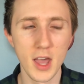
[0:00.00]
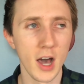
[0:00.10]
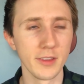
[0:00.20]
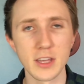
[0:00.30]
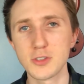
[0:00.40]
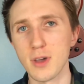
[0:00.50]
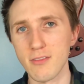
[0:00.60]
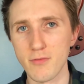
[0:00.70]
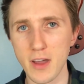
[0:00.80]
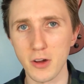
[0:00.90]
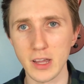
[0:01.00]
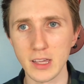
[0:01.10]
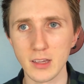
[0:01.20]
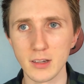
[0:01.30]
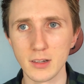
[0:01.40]
unless you have a
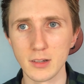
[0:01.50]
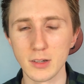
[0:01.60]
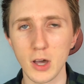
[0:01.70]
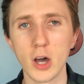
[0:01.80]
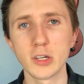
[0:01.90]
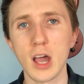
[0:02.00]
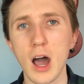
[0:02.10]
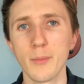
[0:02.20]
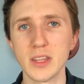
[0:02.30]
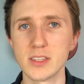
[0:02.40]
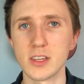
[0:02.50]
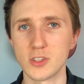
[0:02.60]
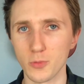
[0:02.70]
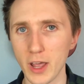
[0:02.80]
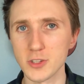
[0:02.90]
very uncommon
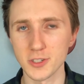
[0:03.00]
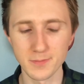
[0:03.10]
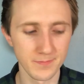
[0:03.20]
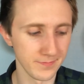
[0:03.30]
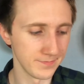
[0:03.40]
situation.